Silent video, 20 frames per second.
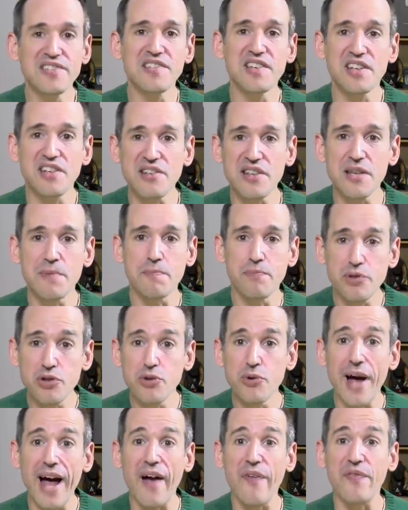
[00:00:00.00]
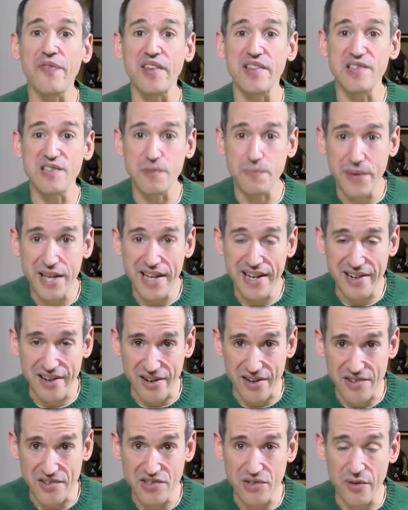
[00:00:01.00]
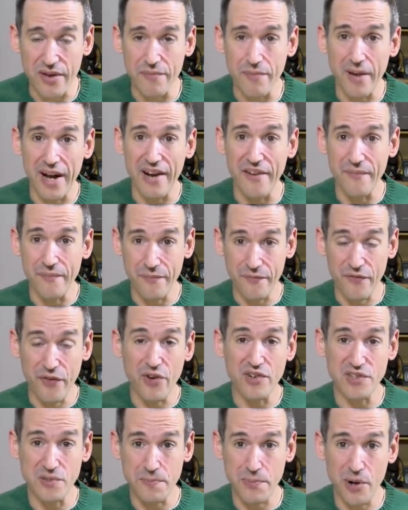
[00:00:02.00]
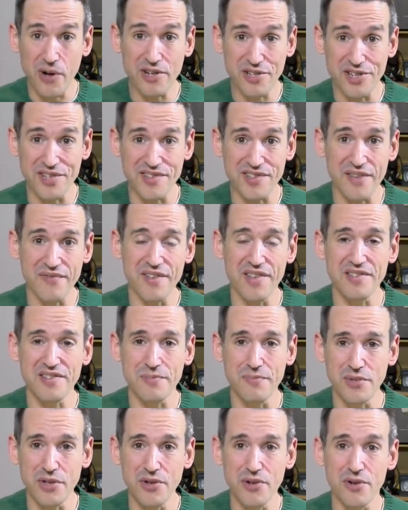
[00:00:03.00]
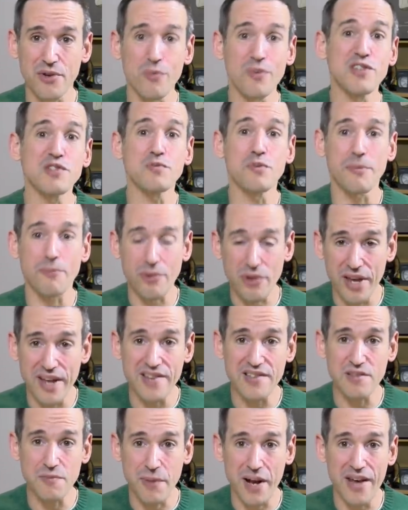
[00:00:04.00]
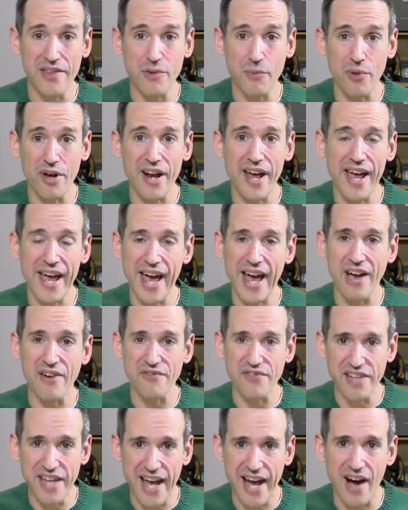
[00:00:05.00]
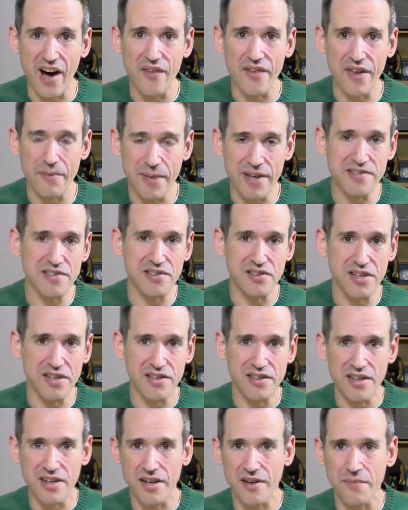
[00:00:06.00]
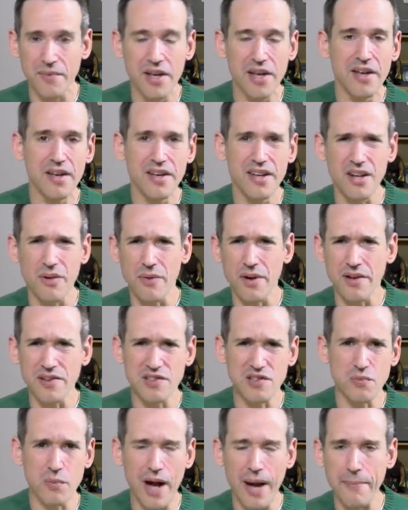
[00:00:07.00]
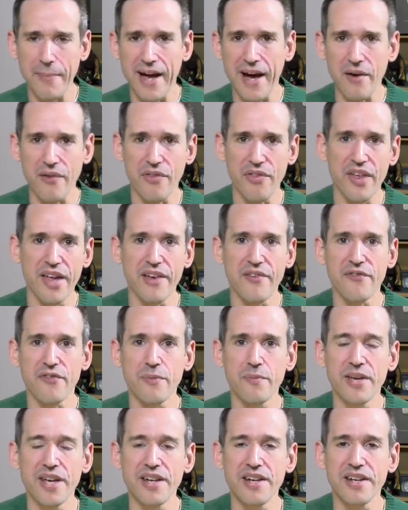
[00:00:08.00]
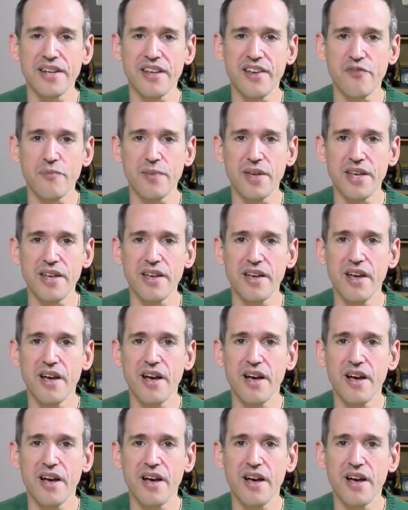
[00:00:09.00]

physically blew out the speaker. So my first purchase of this computer was replaced by the one I have now. They basically did a you know a swap out thing for me to give me